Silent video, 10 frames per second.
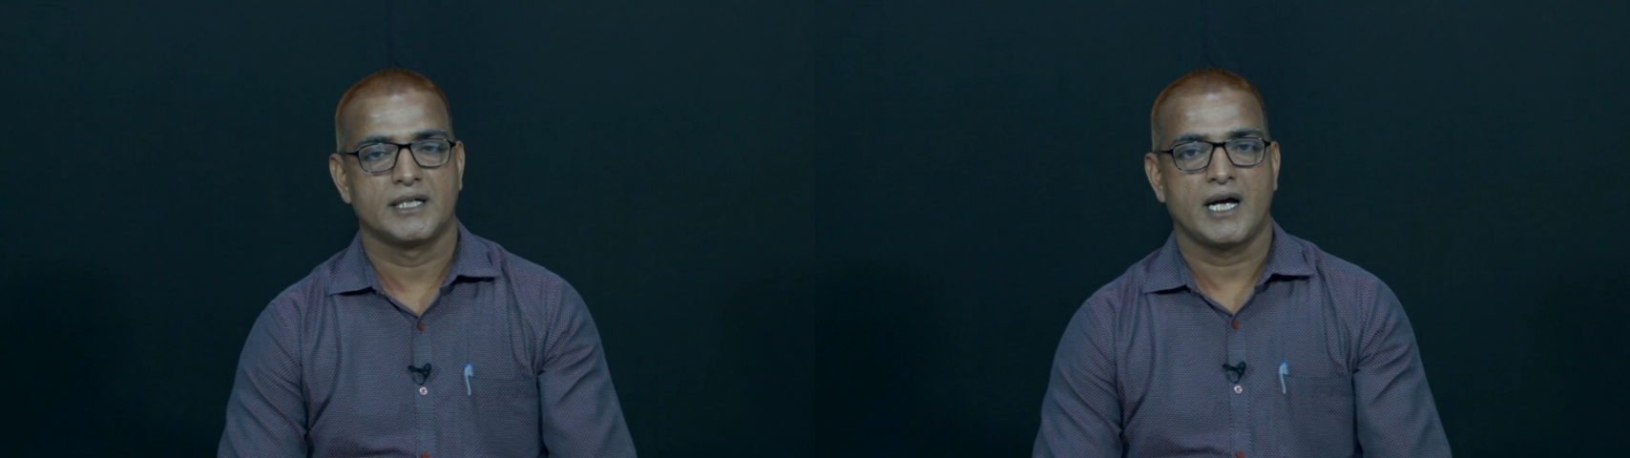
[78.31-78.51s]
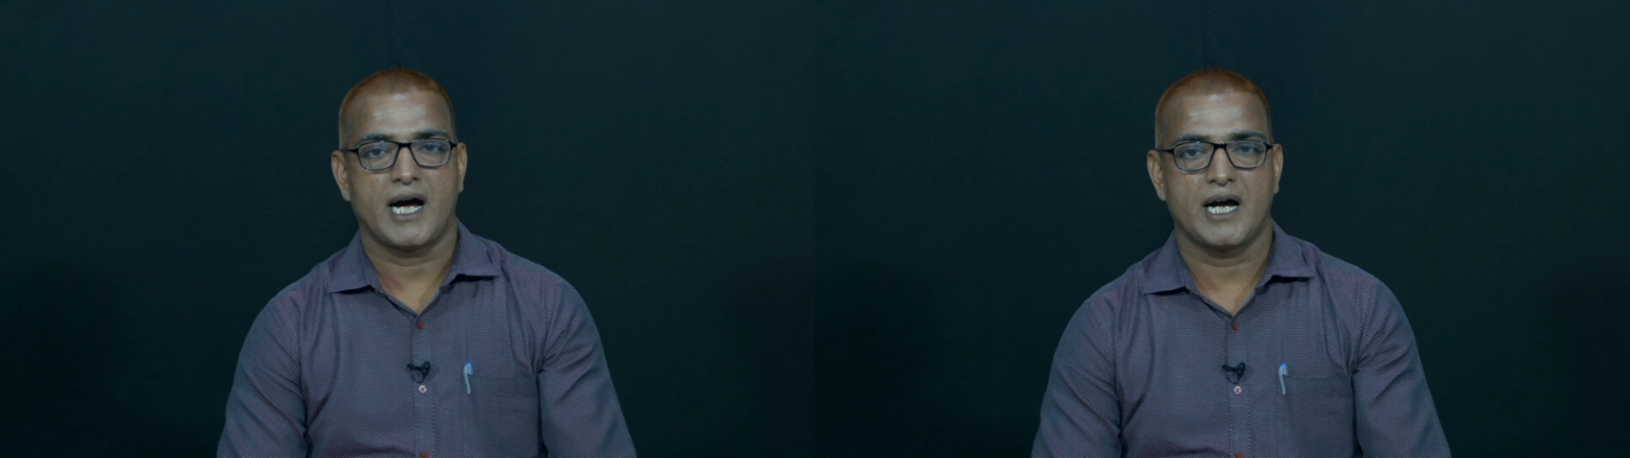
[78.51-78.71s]

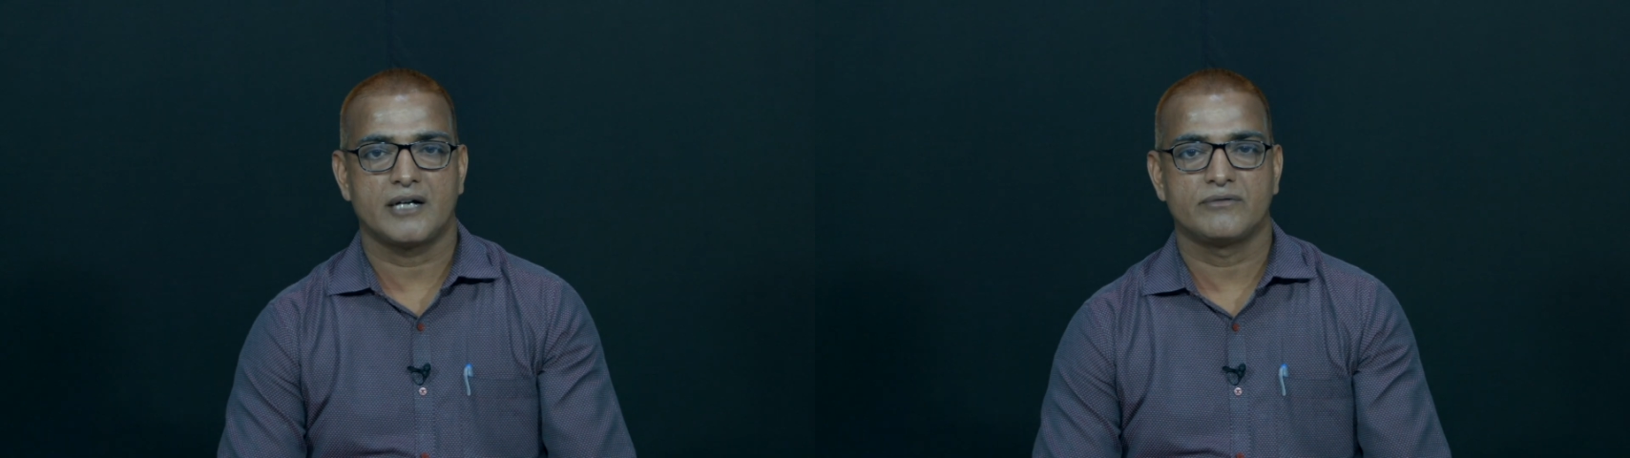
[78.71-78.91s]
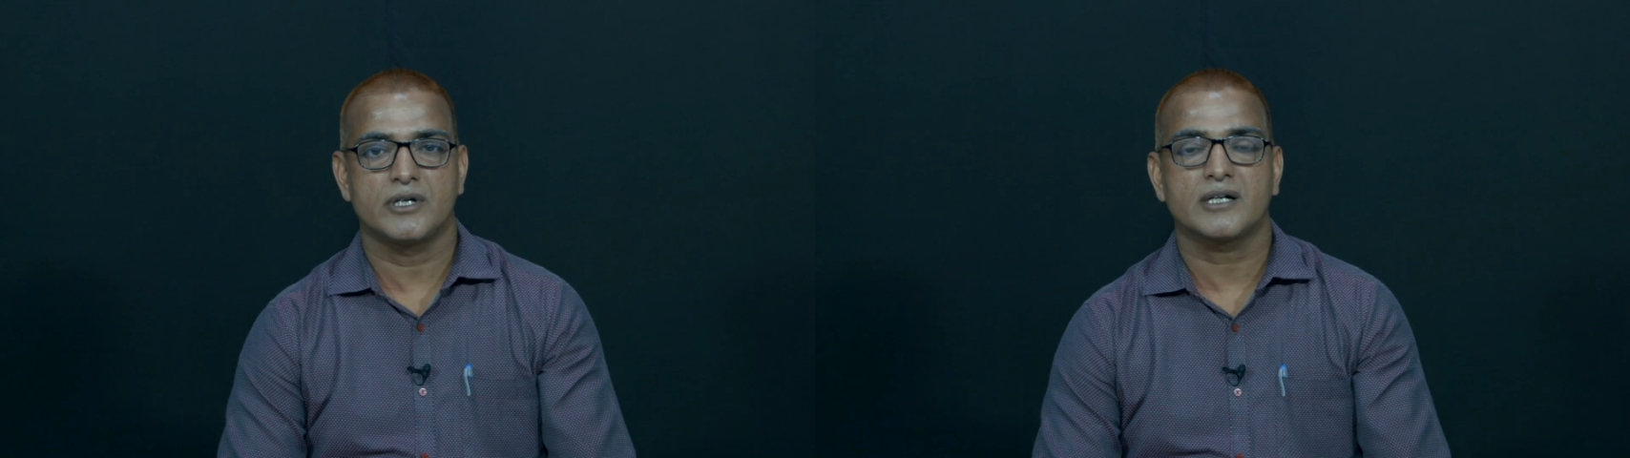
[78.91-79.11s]
I
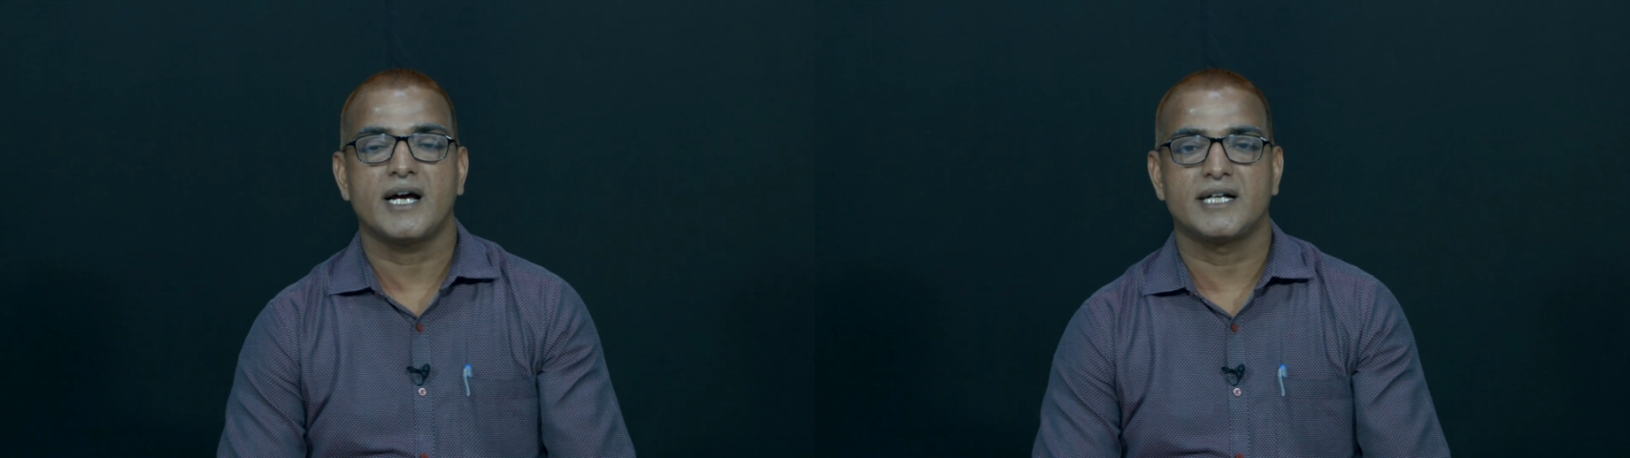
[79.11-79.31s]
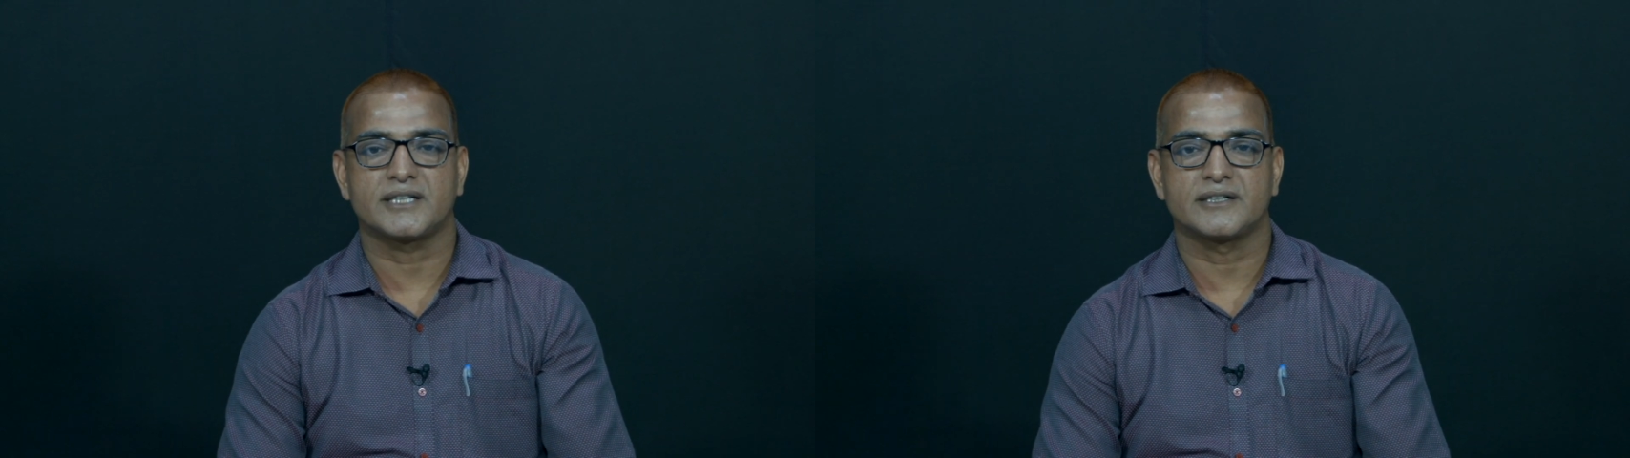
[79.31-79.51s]
had worked
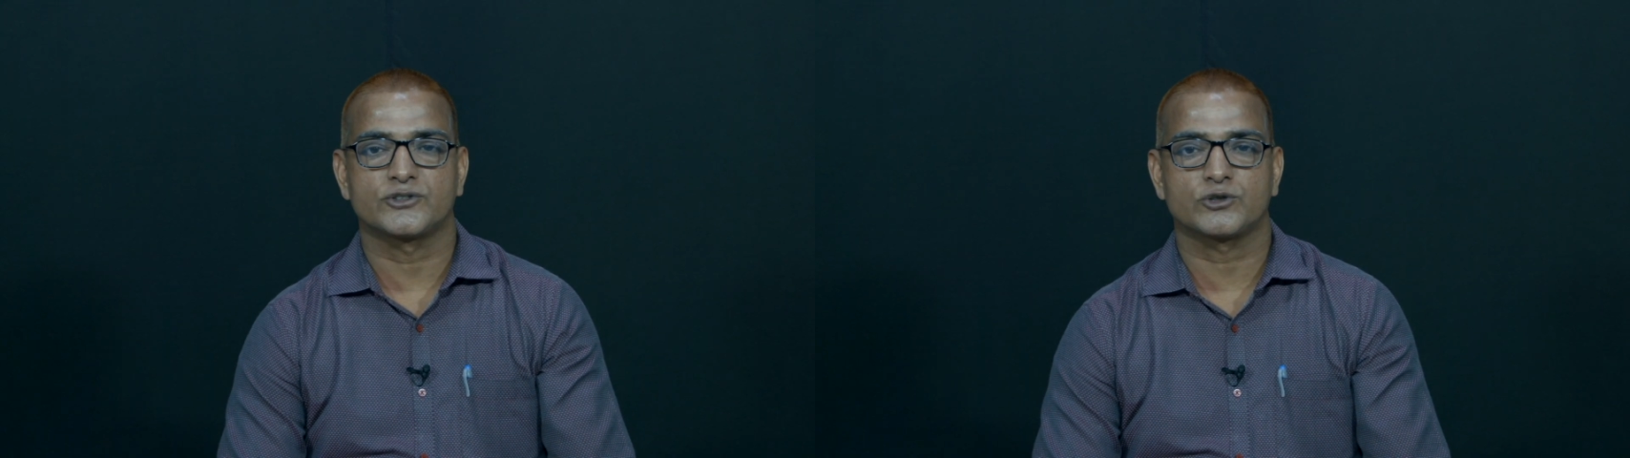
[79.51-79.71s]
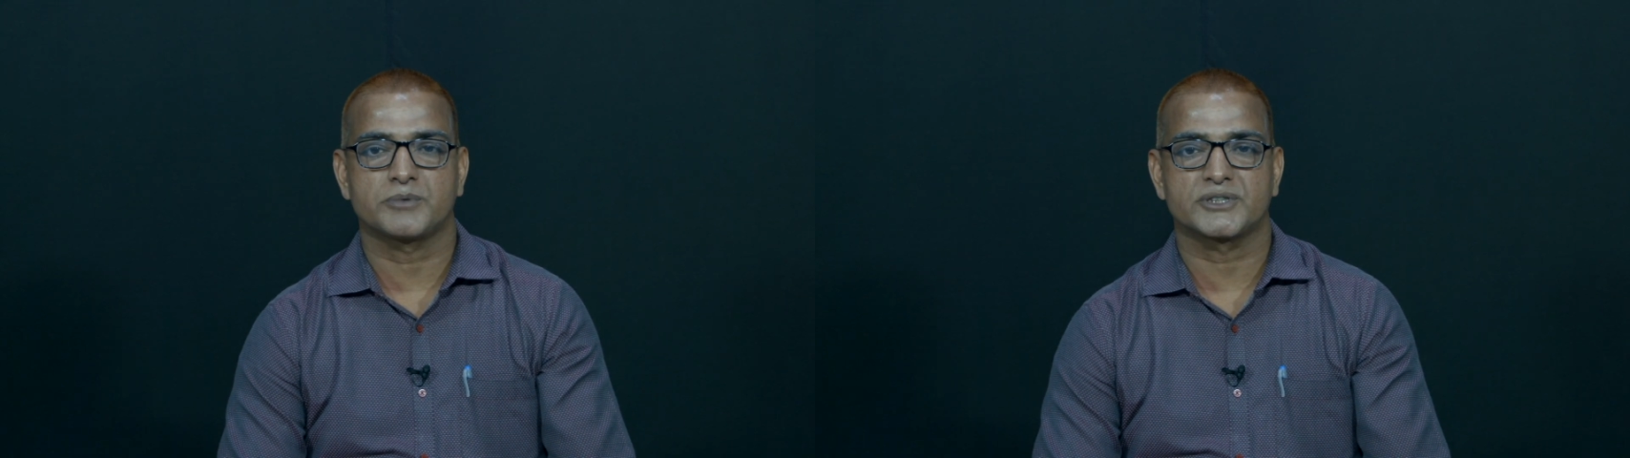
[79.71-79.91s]
as a
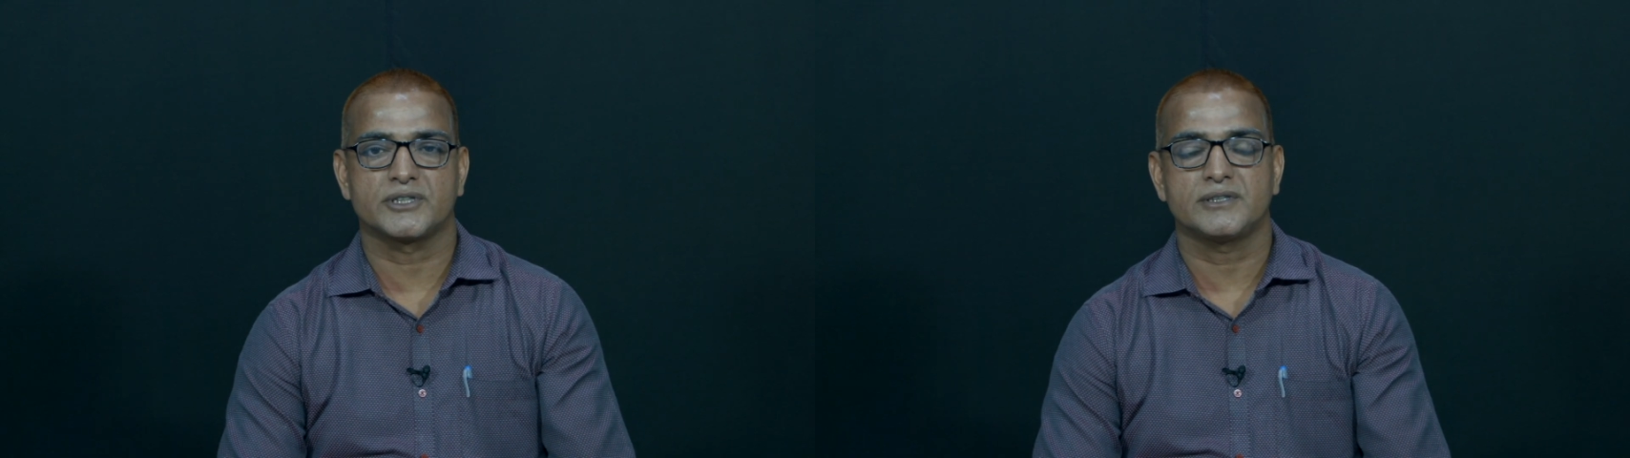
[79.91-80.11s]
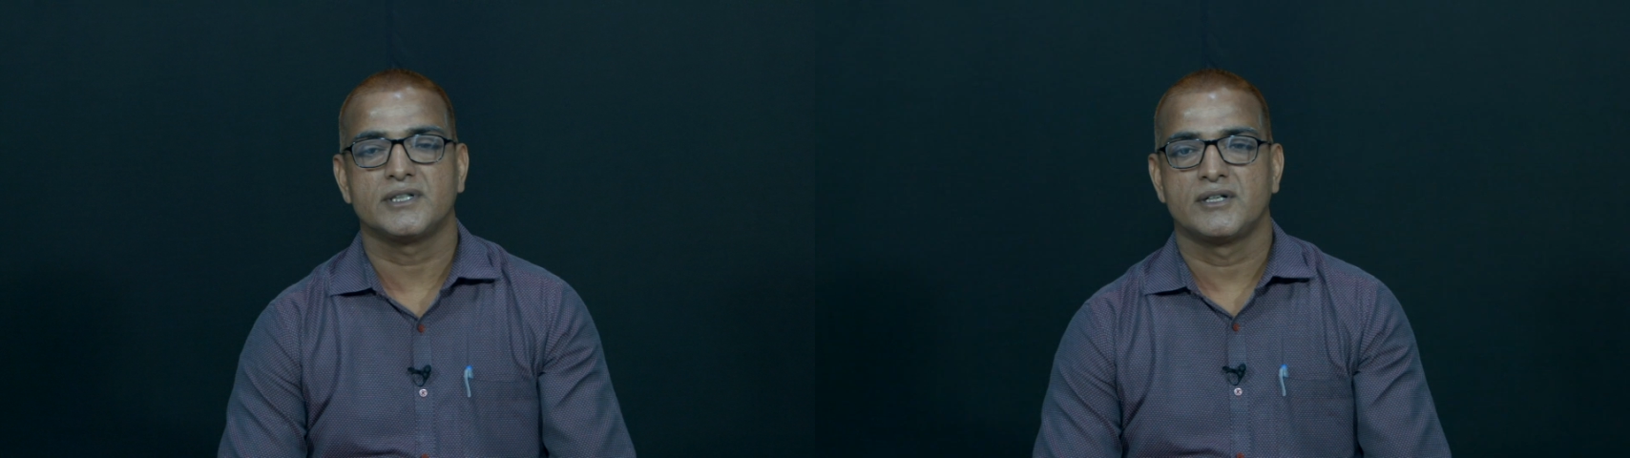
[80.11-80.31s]
resource
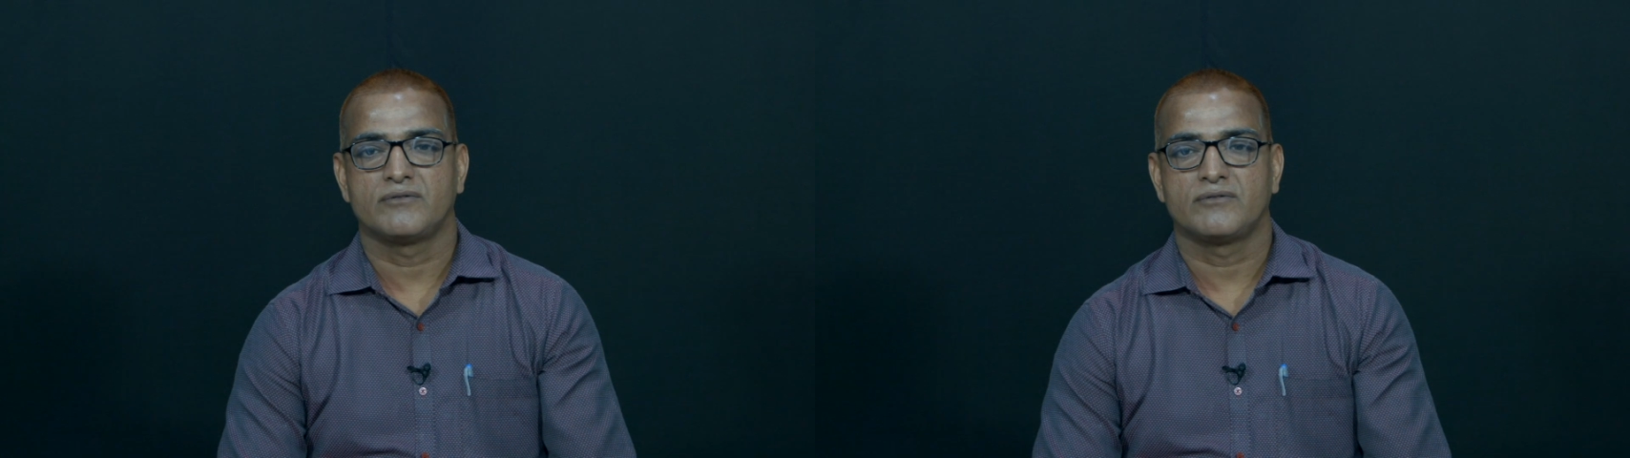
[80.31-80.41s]
person